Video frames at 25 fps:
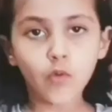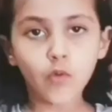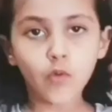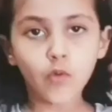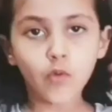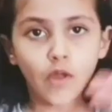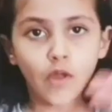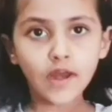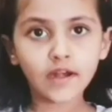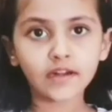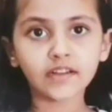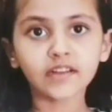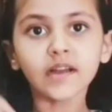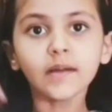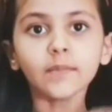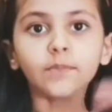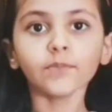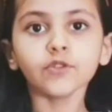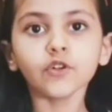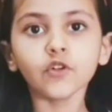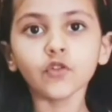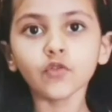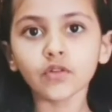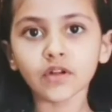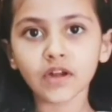
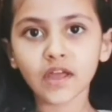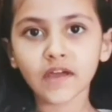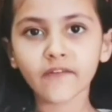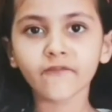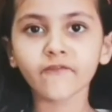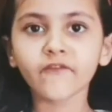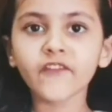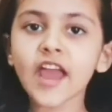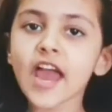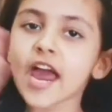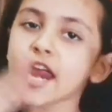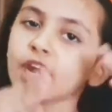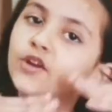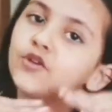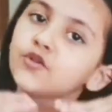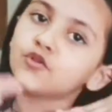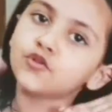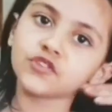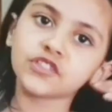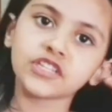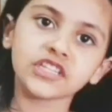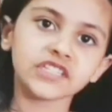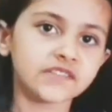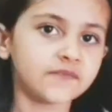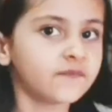Welcome to Navya and
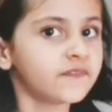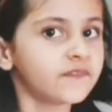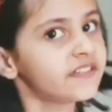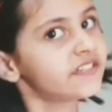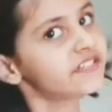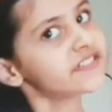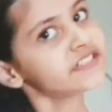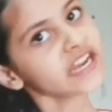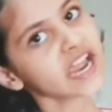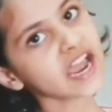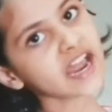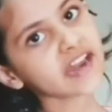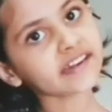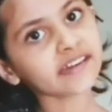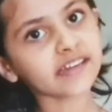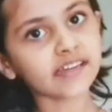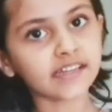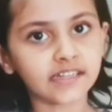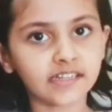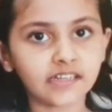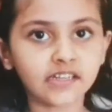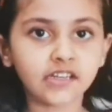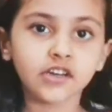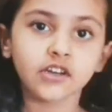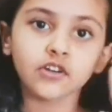Ojaswi
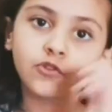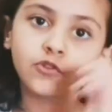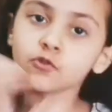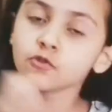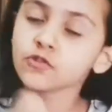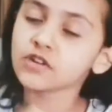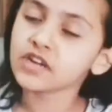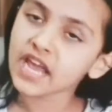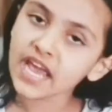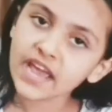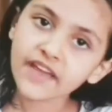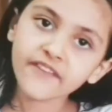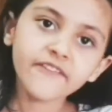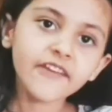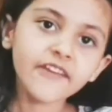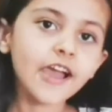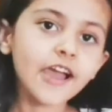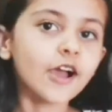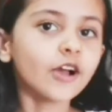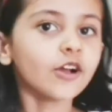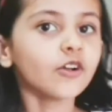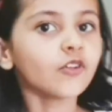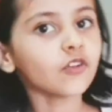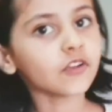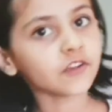channel. Today we
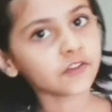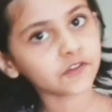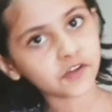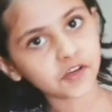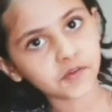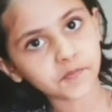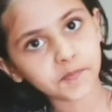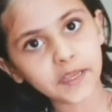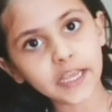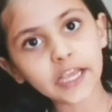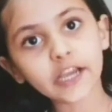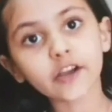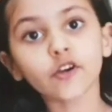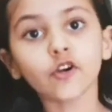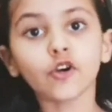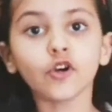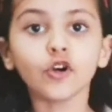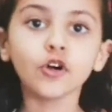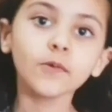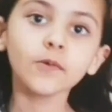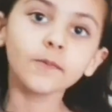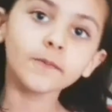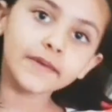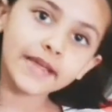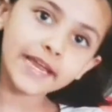are going to make
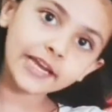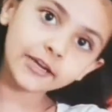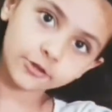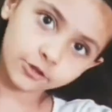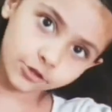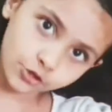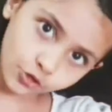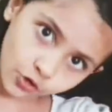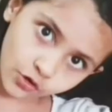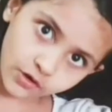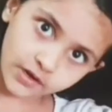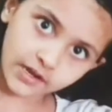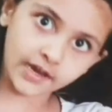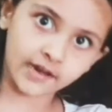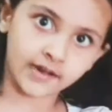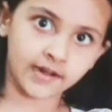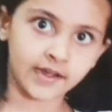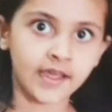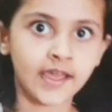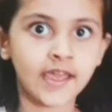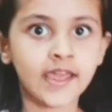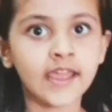homemade donut.